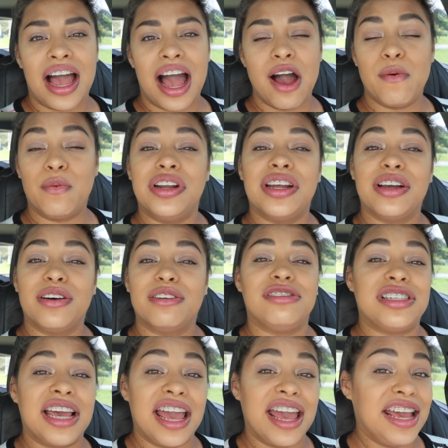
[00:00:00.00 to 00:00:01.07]
I want to go
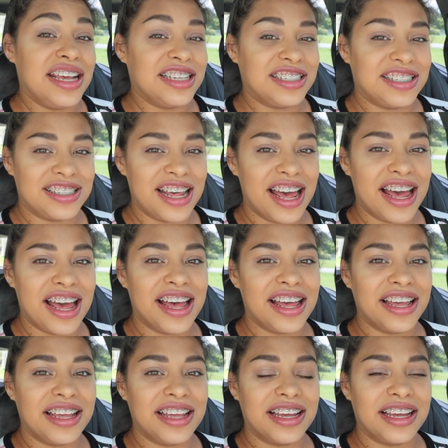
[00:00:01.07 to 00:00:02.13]
taste
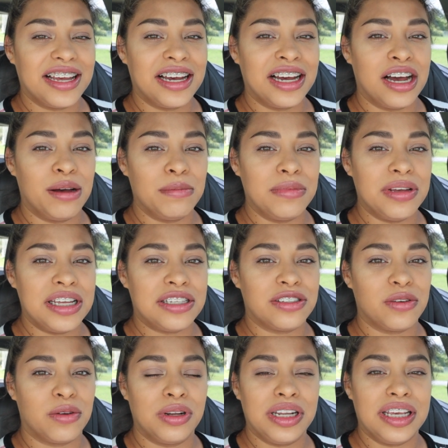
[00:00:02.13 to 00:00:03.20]
that.
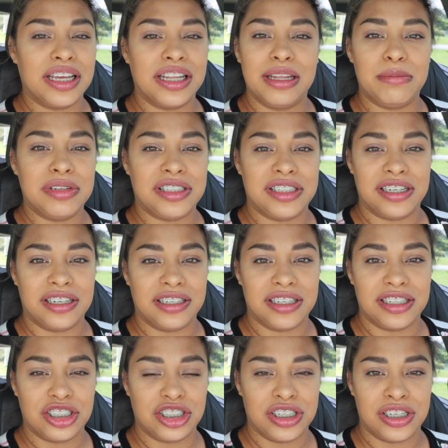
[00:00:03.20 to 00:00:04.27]
It's only a limited
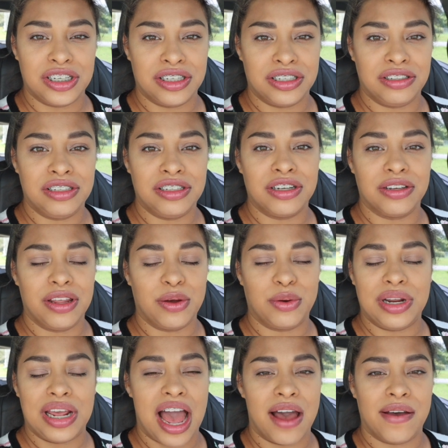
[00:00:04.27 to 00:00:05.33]
edition, you know, they
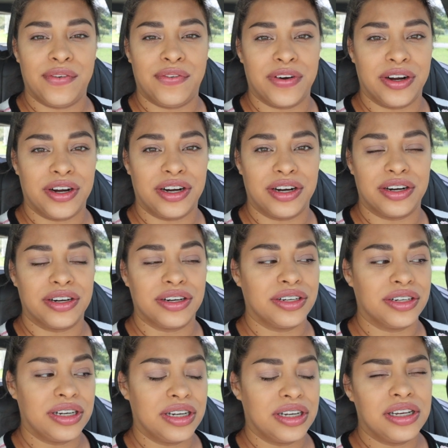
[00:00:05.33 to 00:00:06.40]
only have it for,
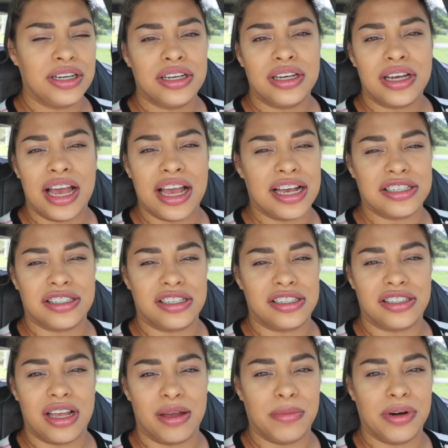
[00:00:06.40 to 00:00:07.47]
I guess, the
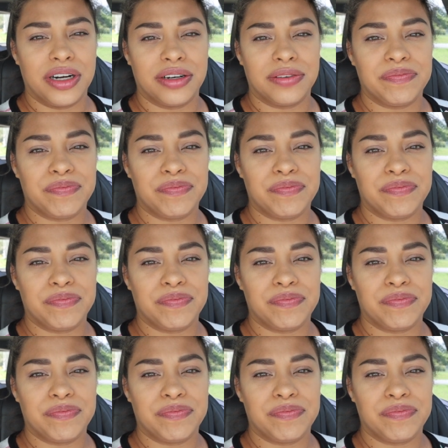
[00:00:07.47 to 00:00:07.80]
summer.